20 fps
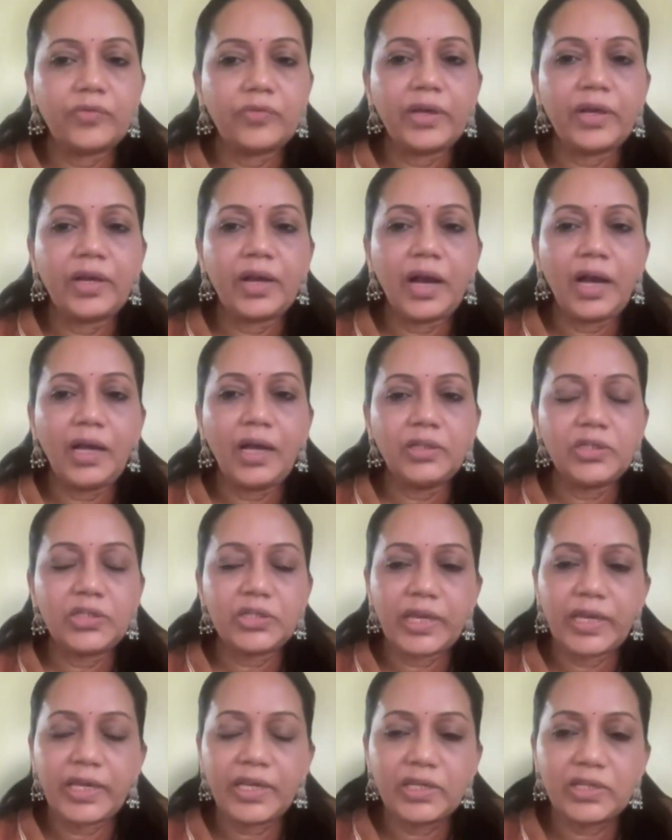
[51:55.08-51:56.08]
we can't
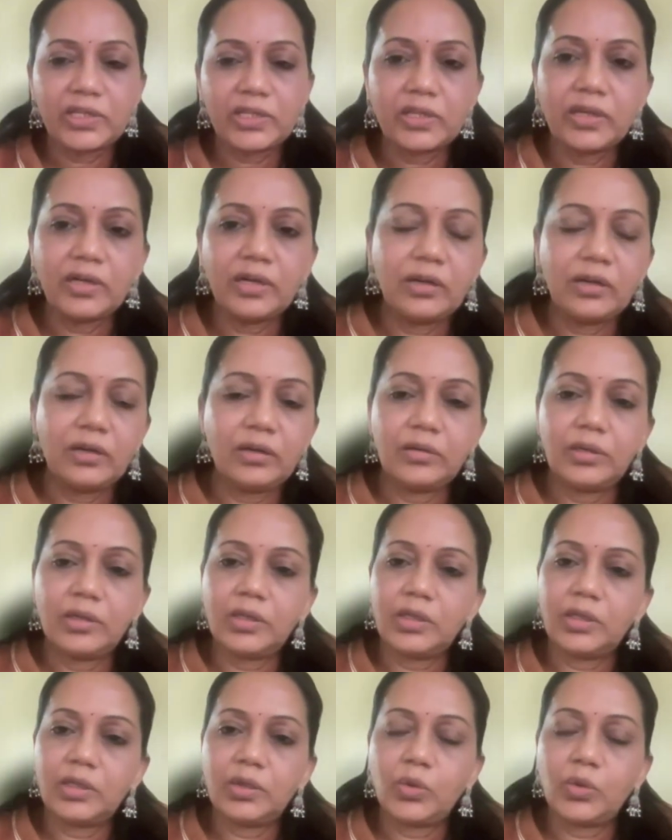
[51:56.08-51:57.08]
change
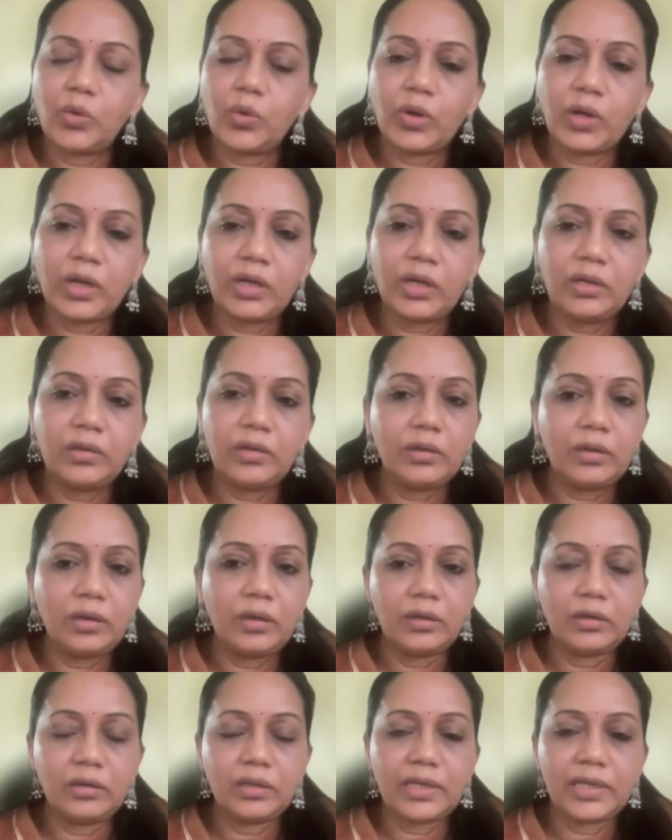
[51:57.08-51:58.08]
the
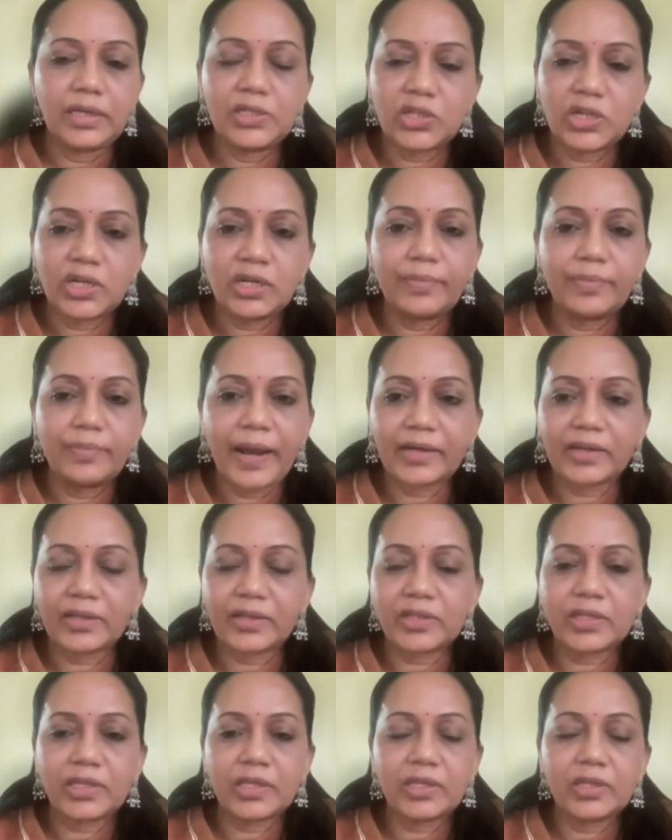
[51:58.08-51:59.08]
local cultural
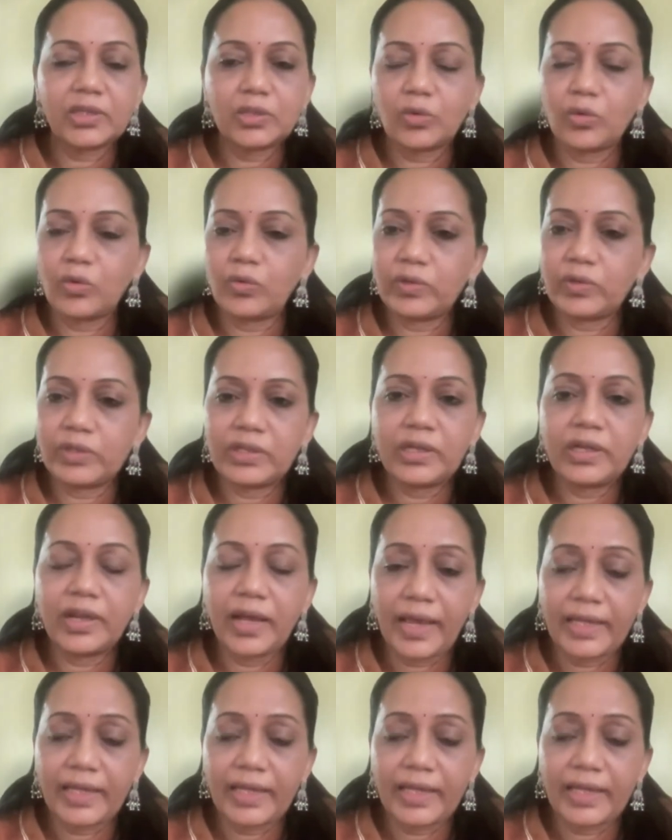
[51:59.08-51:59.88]
practices over the